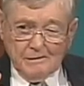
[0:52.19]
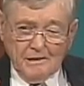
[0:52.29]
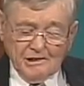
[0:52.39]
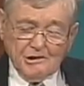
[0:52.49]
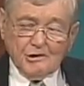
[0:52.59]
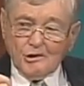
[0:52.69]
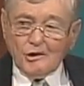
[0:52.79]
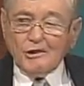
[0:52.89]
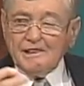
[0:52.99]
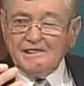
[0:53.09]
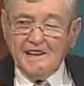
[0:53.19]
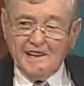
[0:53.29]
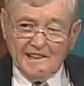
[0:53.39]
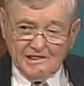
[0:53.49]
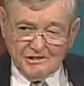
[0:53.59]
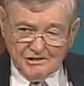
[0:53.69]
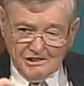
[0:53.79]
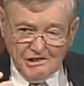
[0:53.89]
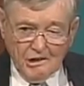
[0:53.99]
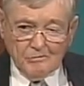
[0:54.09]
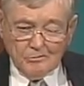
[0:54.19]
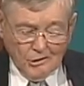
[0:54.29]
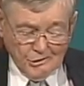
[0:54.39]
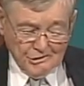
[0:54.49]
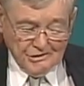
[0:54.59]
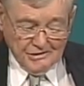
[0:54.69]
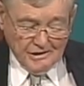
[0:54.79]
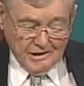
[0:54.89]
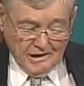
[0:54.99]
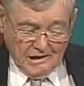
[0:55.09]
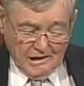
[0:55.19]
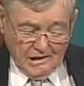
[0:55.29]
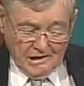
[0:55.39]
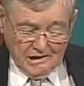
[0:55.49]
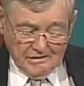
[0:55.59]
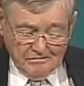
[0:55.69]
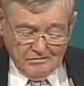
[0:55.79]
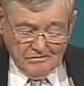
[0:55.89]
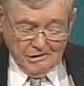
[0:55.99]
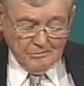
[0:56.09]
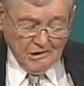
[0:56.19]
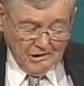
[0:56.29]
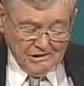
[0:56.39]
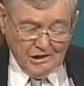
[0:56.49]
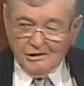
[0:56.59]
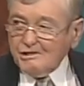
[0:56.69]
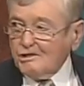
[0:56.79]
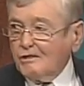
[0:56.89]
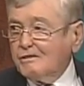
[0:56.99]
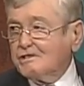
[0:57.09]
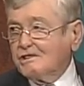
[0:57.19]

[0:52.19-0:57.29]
about your early days as a young person? Your military service,